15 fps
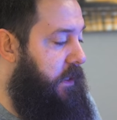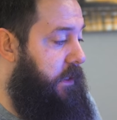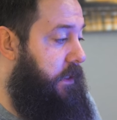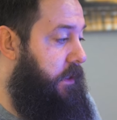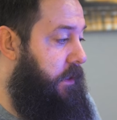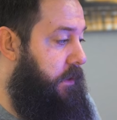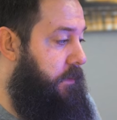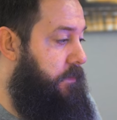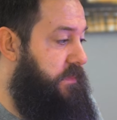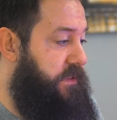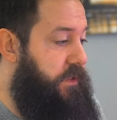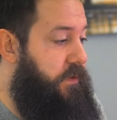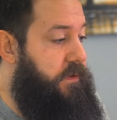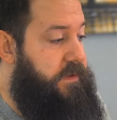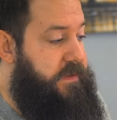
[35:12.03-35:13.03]
Uh,
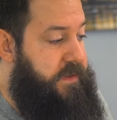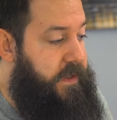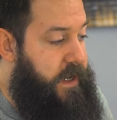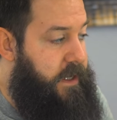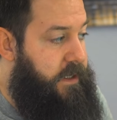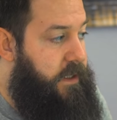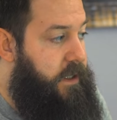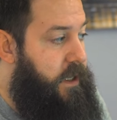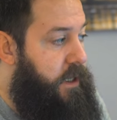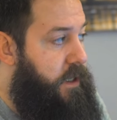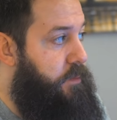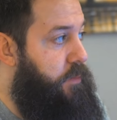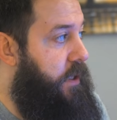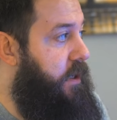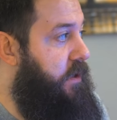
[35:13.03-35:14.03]
so there's that.
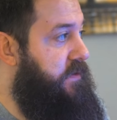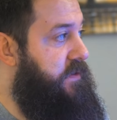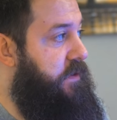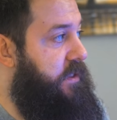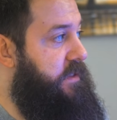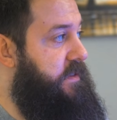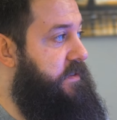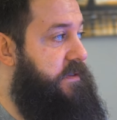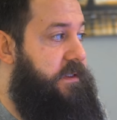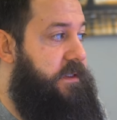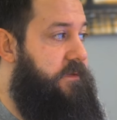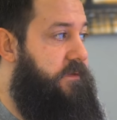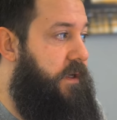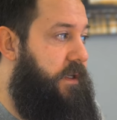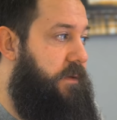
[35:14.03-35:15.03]
But I also like to see
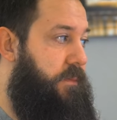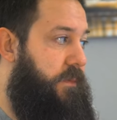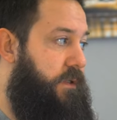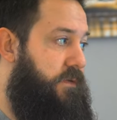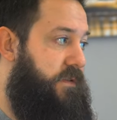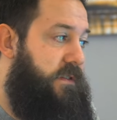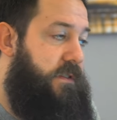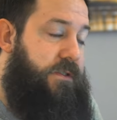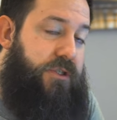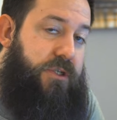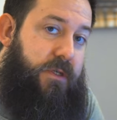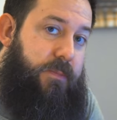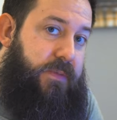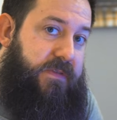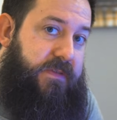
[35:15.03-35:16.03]
if I can use the
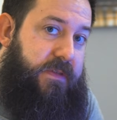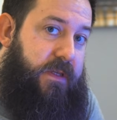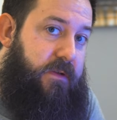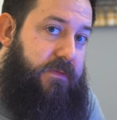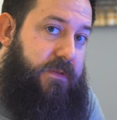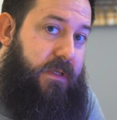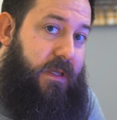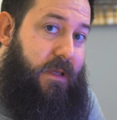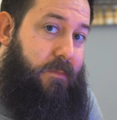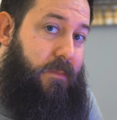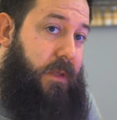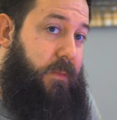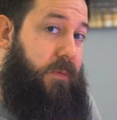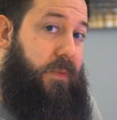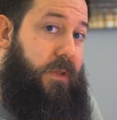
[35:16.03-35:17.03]
chip itself to get
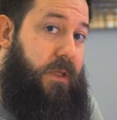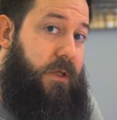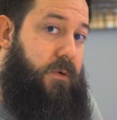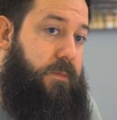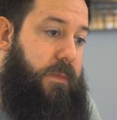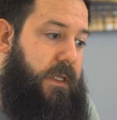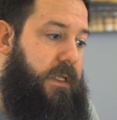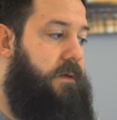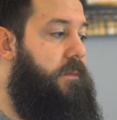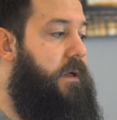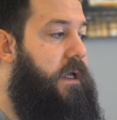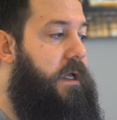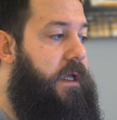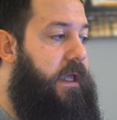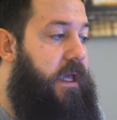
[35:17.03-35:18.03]
maybe below
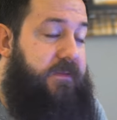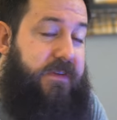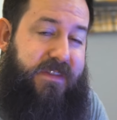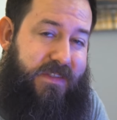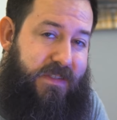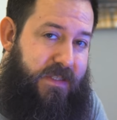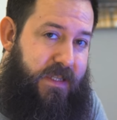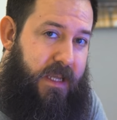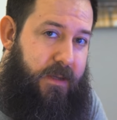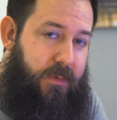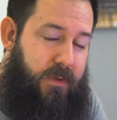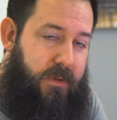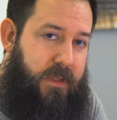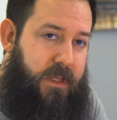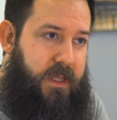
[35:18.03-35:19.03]
medium if it's
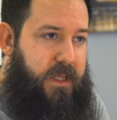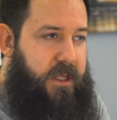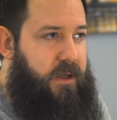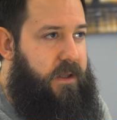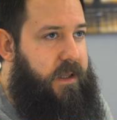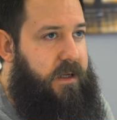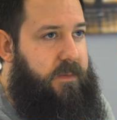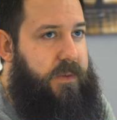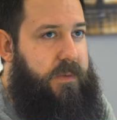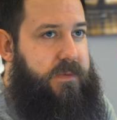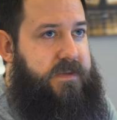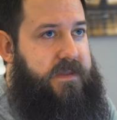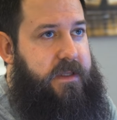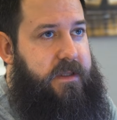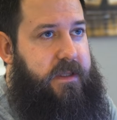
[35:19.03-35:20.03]
stable. You know, a lot of people
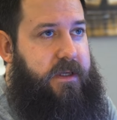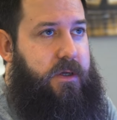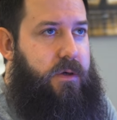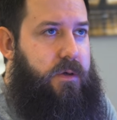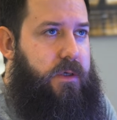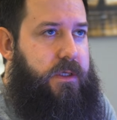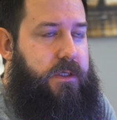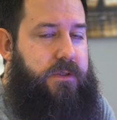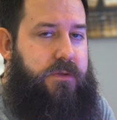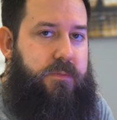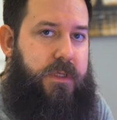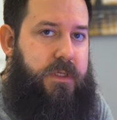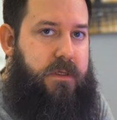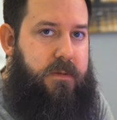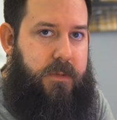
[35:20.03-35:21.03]
say like, oh, I can do
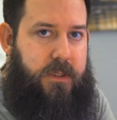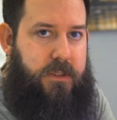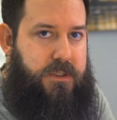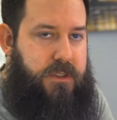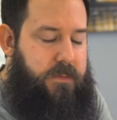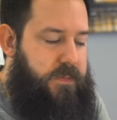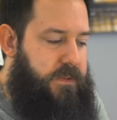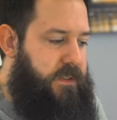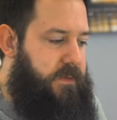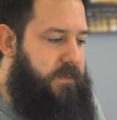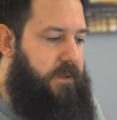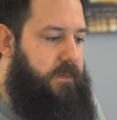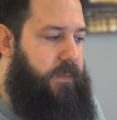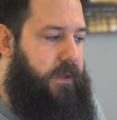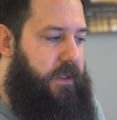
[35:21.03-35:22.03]
medium on a chip or
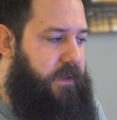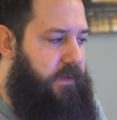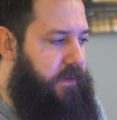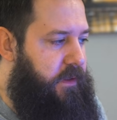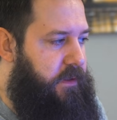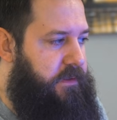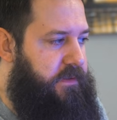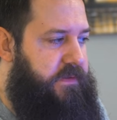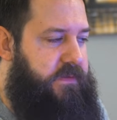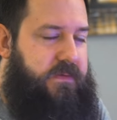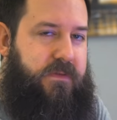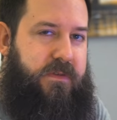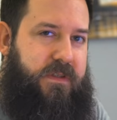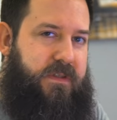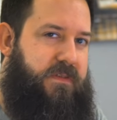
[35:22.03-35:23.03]
something, but there's
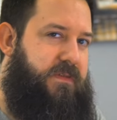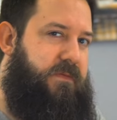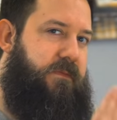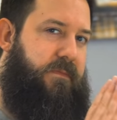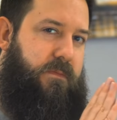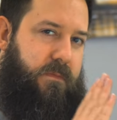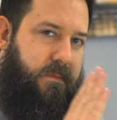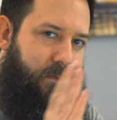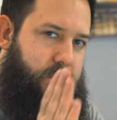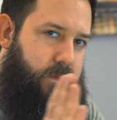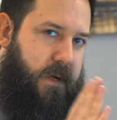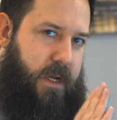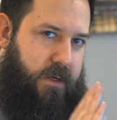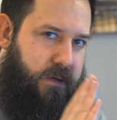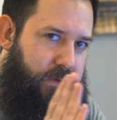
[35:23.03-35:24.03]
these
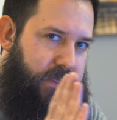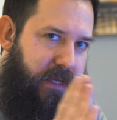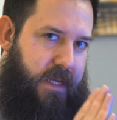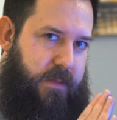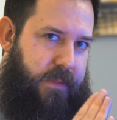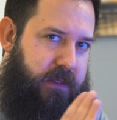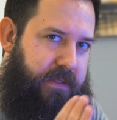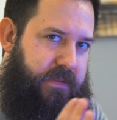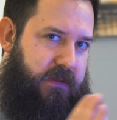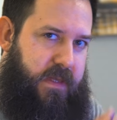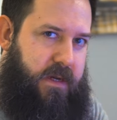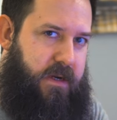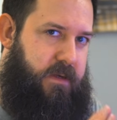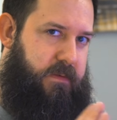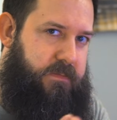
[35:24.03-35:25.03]
micro timings
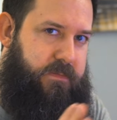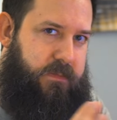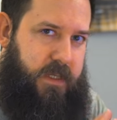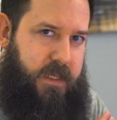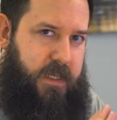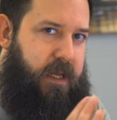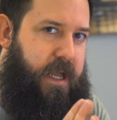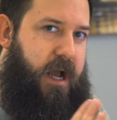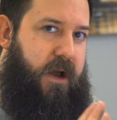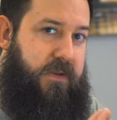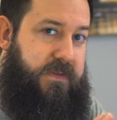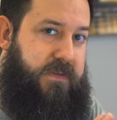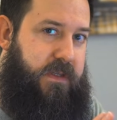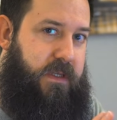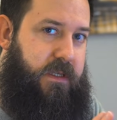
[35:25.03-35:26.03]
that are out of
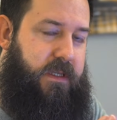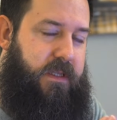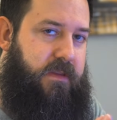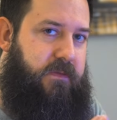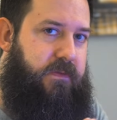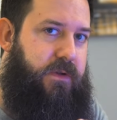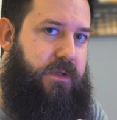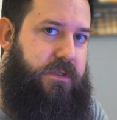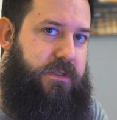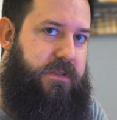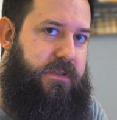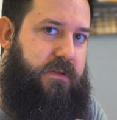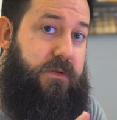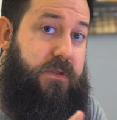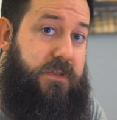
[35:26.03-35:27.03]
sync and the footage
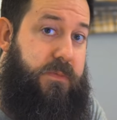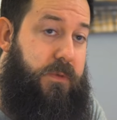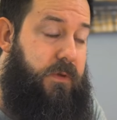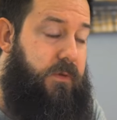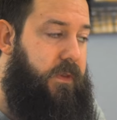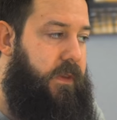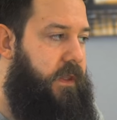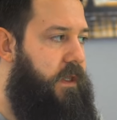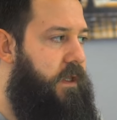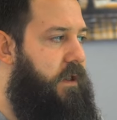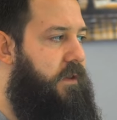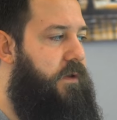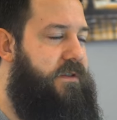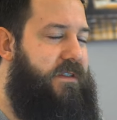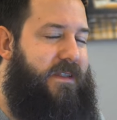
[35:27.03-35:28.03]
doesn't look smooth
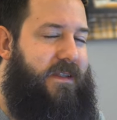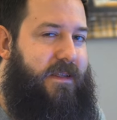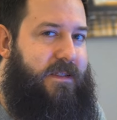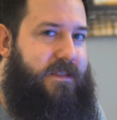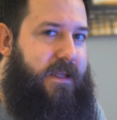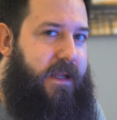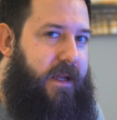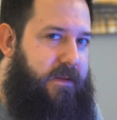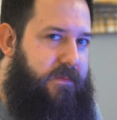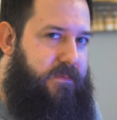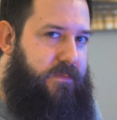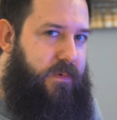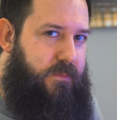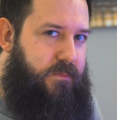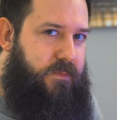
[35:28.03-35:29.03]
those are the things that I
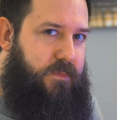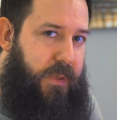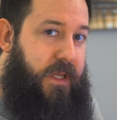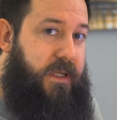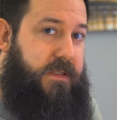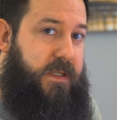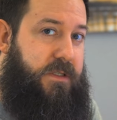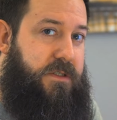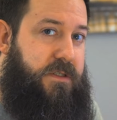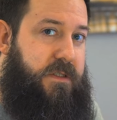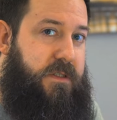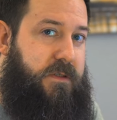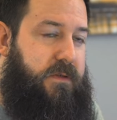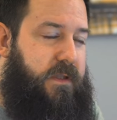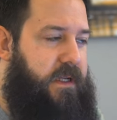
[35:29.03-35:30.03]
pay attention
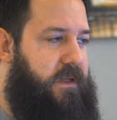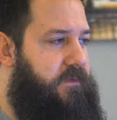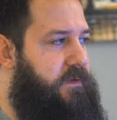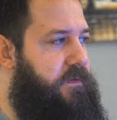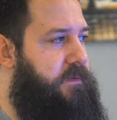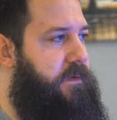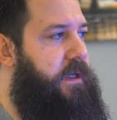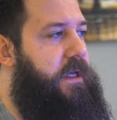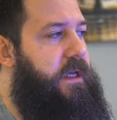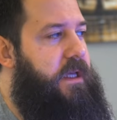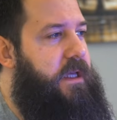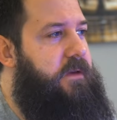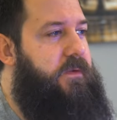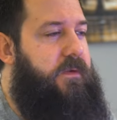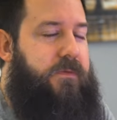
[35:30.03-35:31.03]
to. Like if your
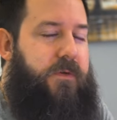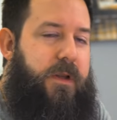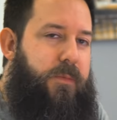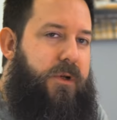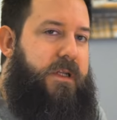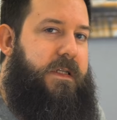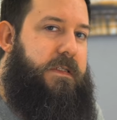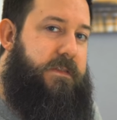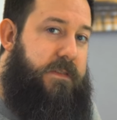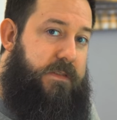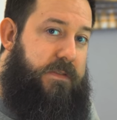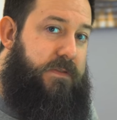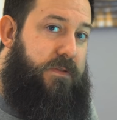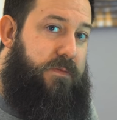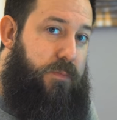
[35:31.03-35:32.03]
if your frame rate
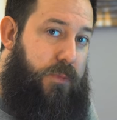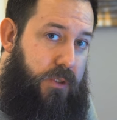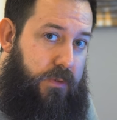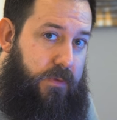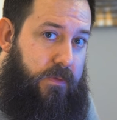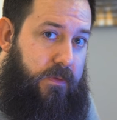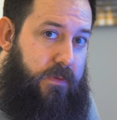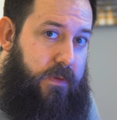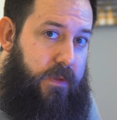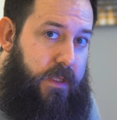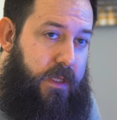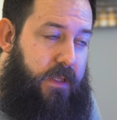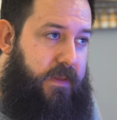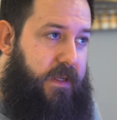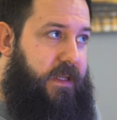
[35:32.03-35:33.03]
isn't smooth,
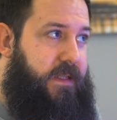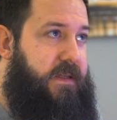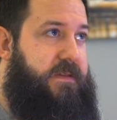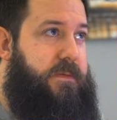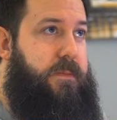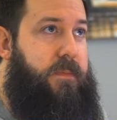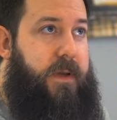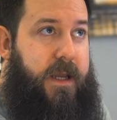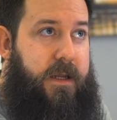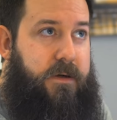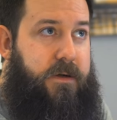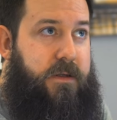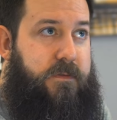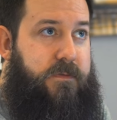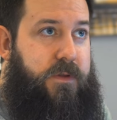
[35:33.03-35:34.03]
then it doesn't
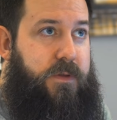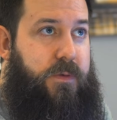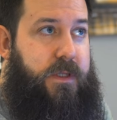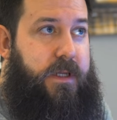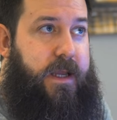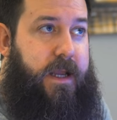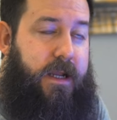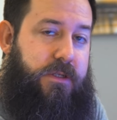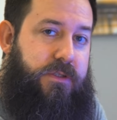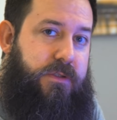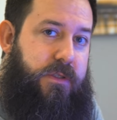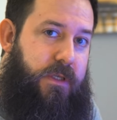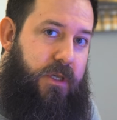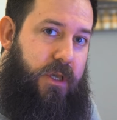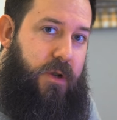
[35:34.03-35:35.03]
matter if you can
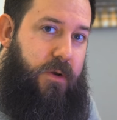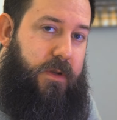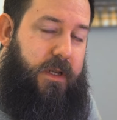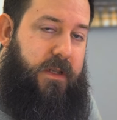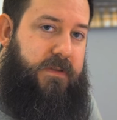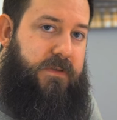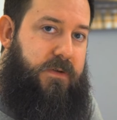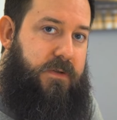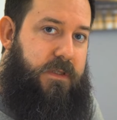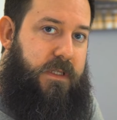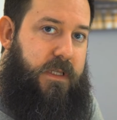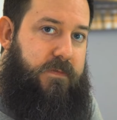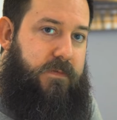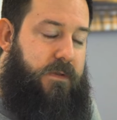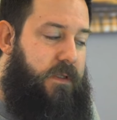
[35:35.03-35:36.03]
actually encode at a certain
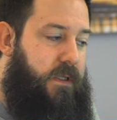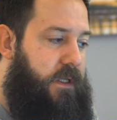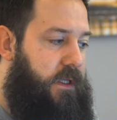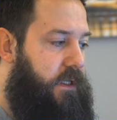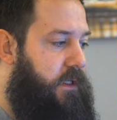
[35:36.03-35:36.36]
level.